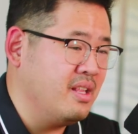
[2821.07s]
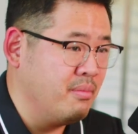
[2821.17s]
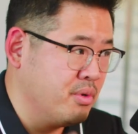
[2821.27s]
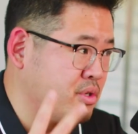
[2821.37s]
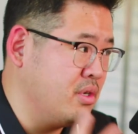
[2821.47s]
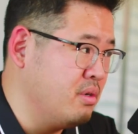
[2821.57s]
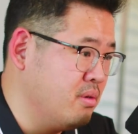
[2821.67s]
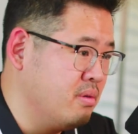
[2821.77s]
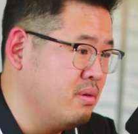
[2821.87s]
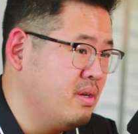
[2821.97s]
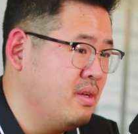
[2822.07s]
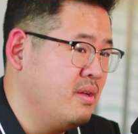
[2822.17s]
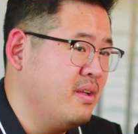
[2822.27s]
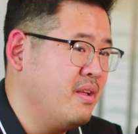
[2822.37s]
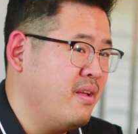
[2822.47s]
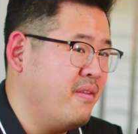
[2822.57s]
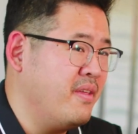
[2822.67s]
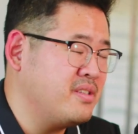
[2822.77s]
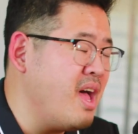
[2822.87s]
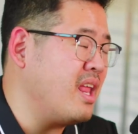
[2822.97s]
Number two,
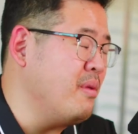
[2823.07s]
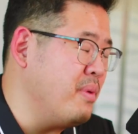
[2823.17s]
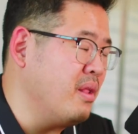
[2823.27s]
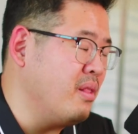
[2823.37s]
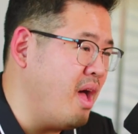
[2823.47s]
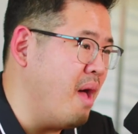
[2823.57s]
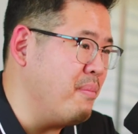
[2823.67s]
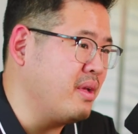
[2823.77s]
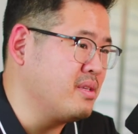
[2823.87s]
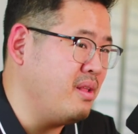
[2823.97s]
there's not going to be a lot because a